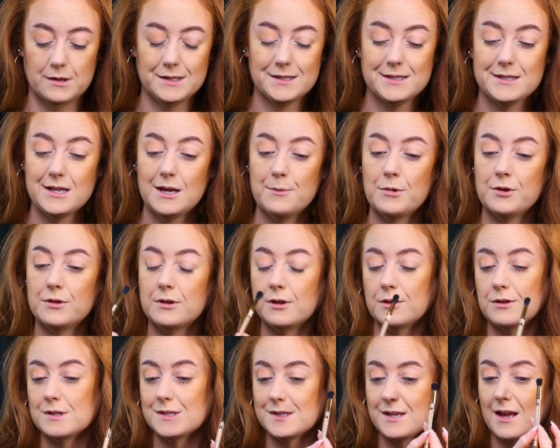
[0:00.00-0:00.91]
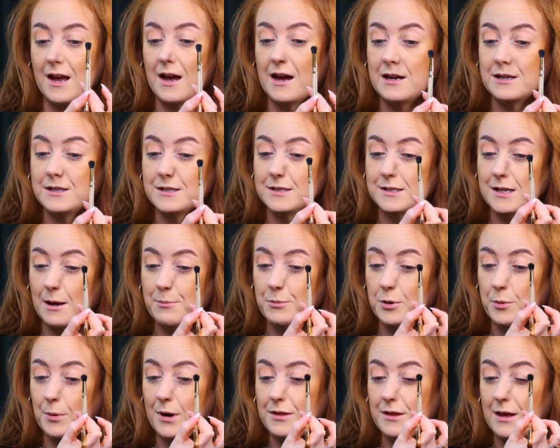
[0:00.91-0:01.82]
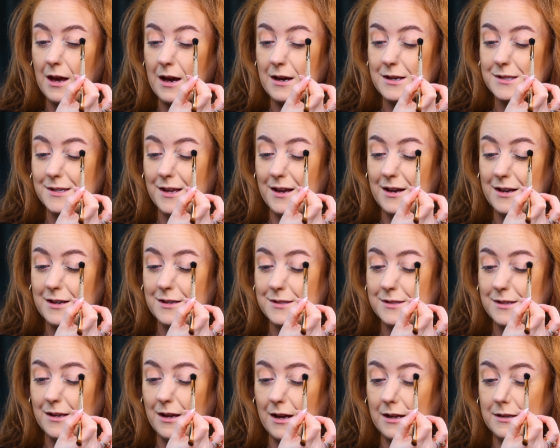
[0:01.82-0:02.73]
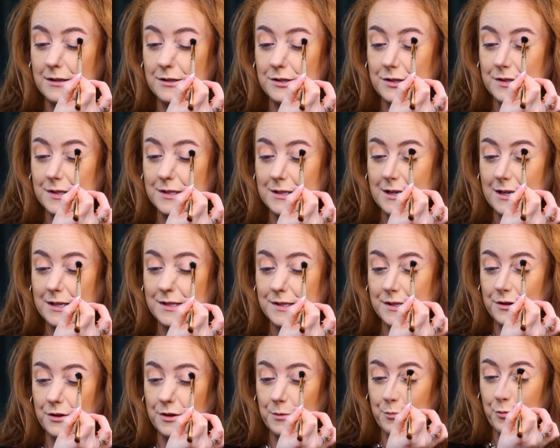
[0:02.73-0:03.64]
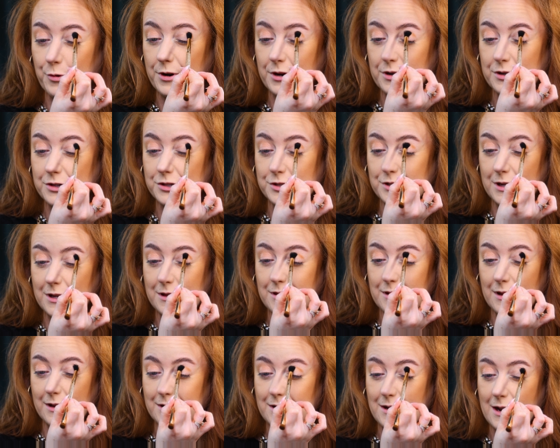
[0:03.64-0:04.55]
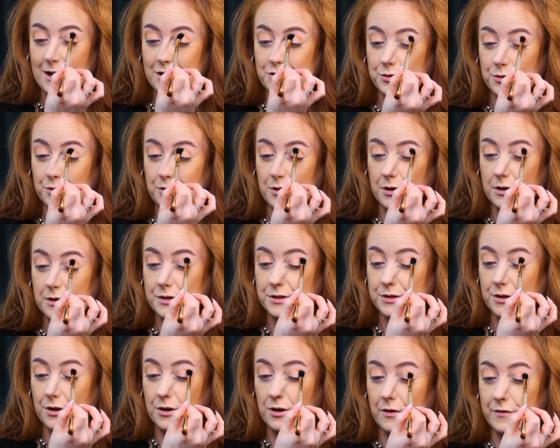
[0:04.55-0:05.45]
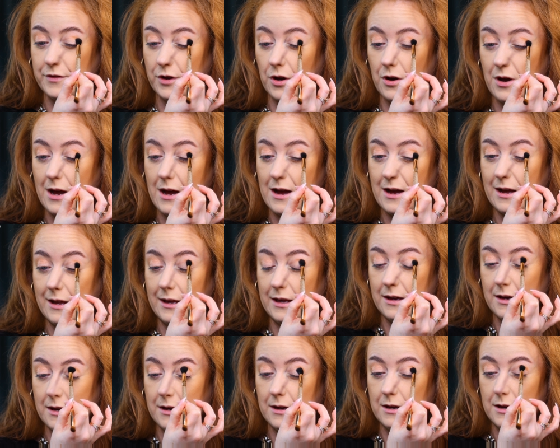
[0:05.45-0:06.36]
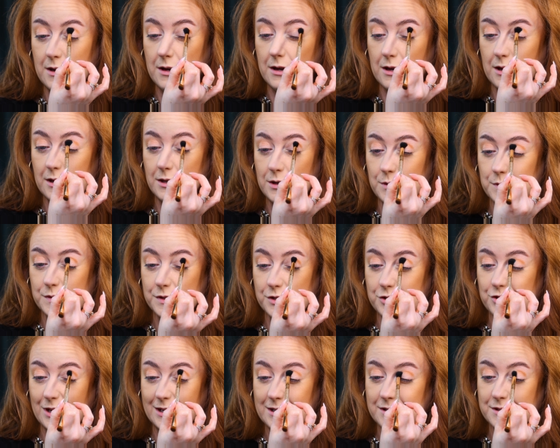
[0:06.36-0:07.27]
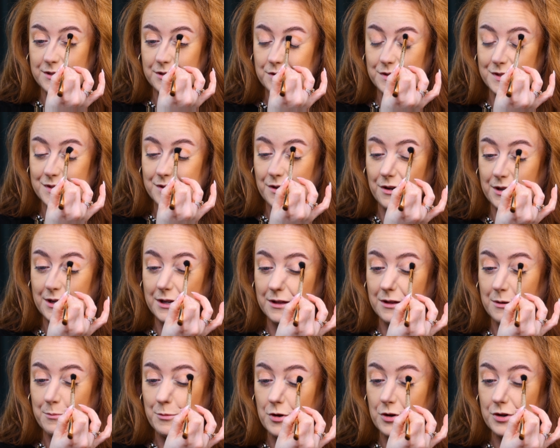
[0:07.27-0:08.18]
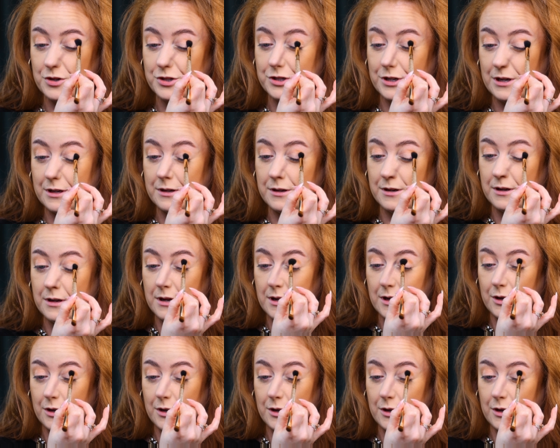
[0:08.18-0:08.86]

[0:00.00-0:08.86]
Same on the other side, tap away the excess and just nestle the brush in that natural contour of your eye and use a gentle circular motion,